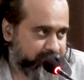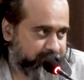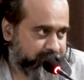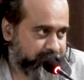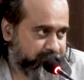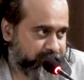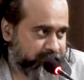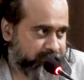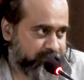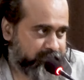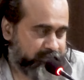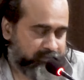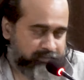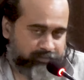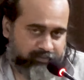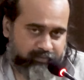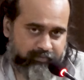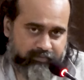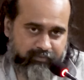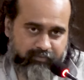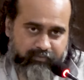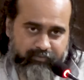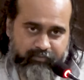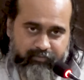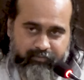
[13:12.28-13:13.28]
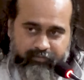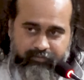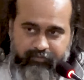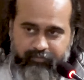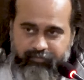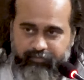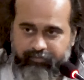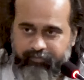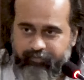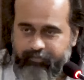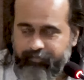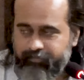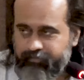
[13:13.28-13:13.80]

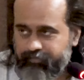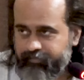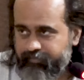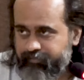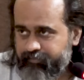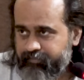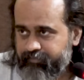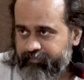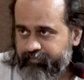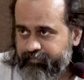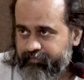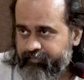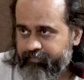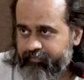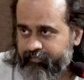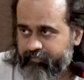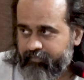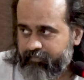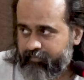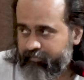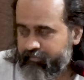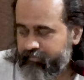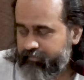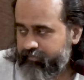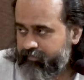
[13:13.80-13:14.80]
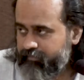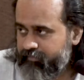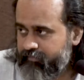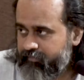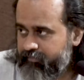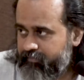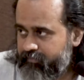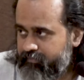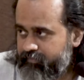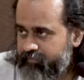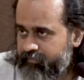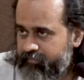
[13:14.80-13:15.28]
(silence)